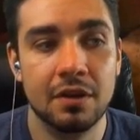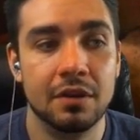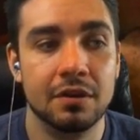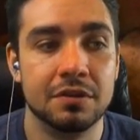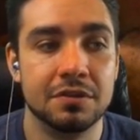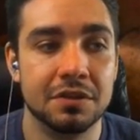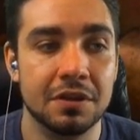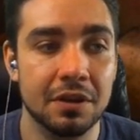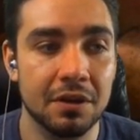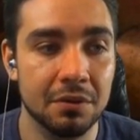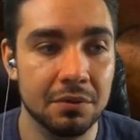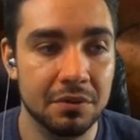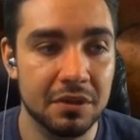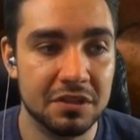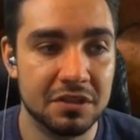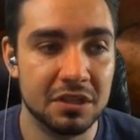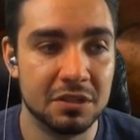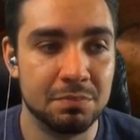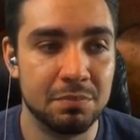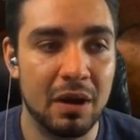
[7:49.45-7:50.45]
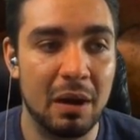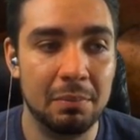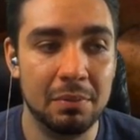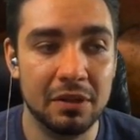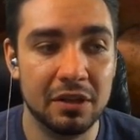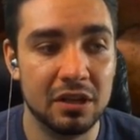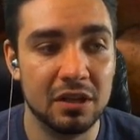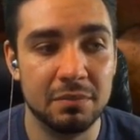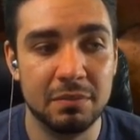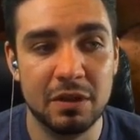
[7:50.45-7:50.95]
So this is
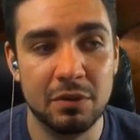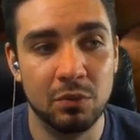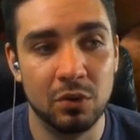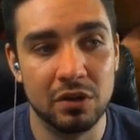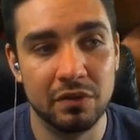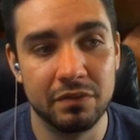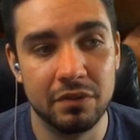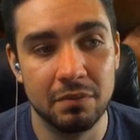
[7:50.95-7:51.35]
probably going to be one of